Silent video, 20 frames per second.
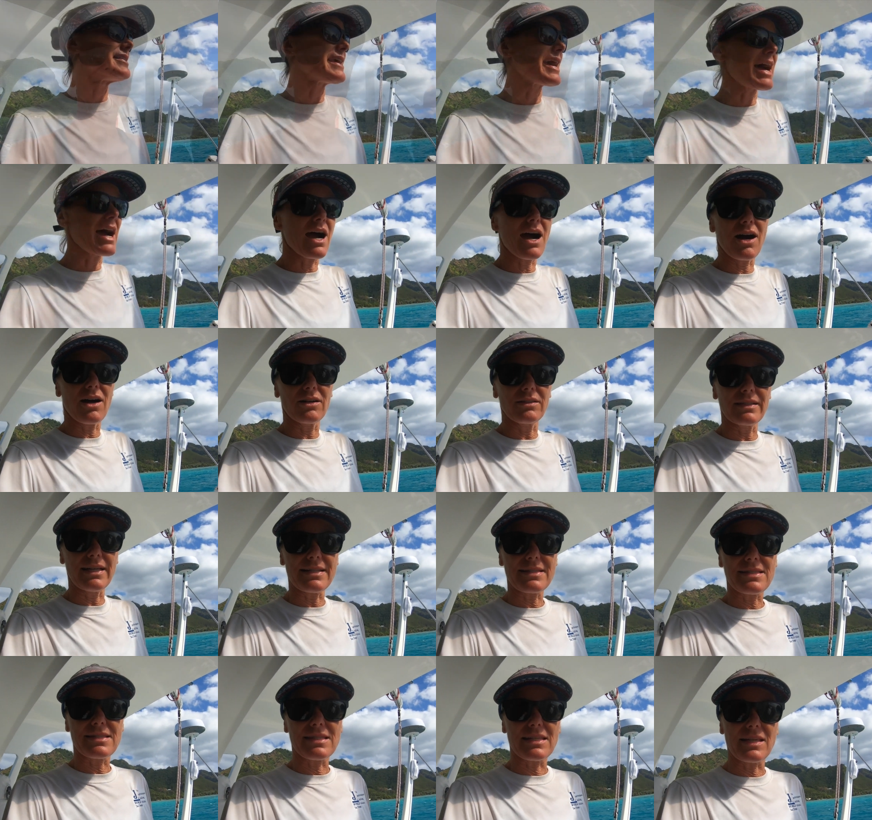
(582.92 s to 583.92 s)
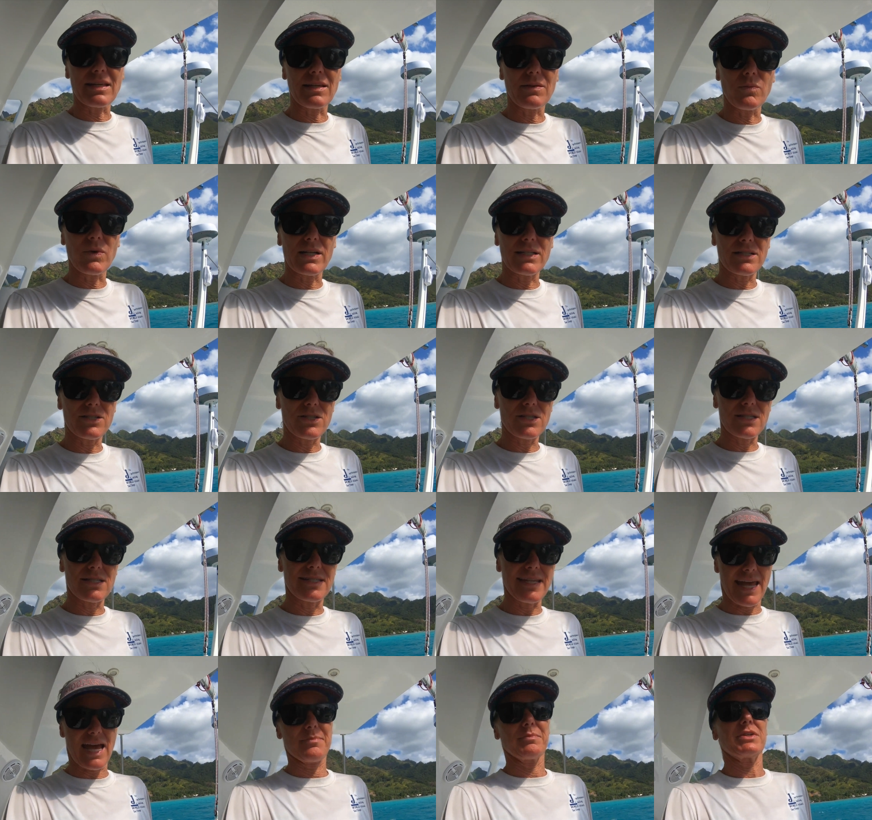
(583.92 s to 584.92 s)
now let's see what
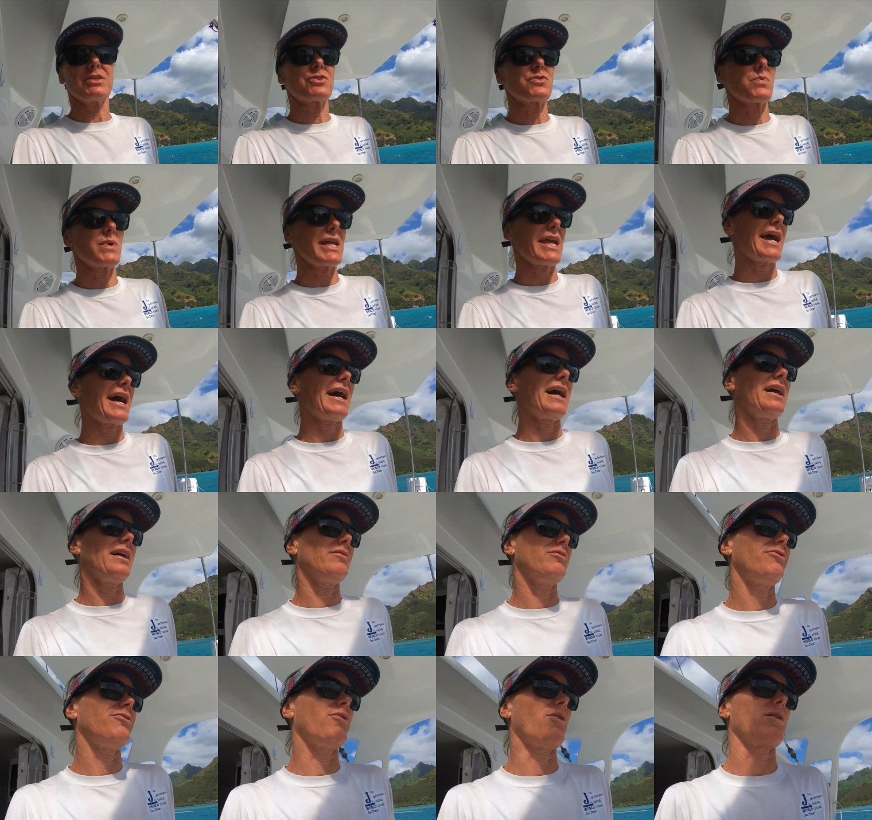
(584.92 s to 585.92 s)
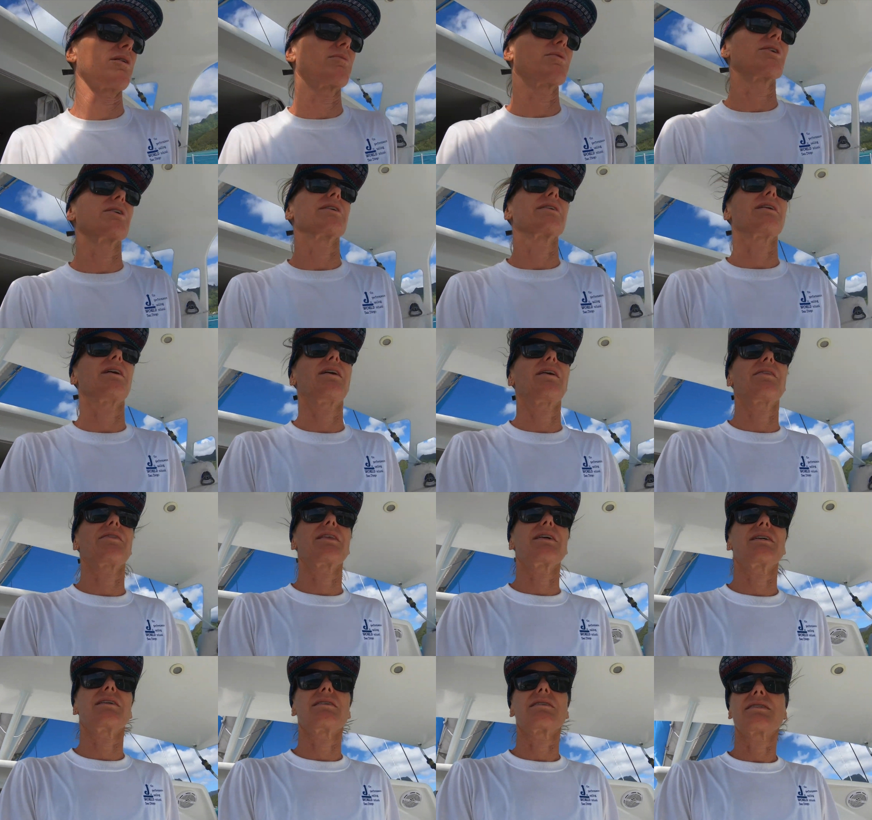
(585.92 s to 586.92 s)
damage we have forward on
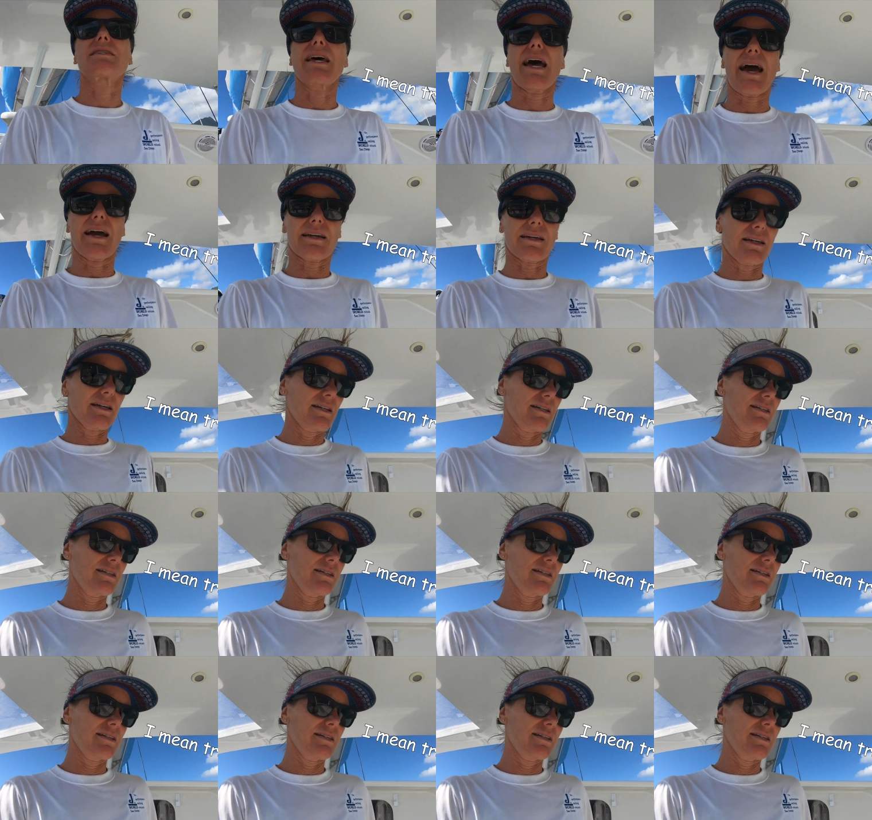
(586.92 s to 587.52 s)
the tack.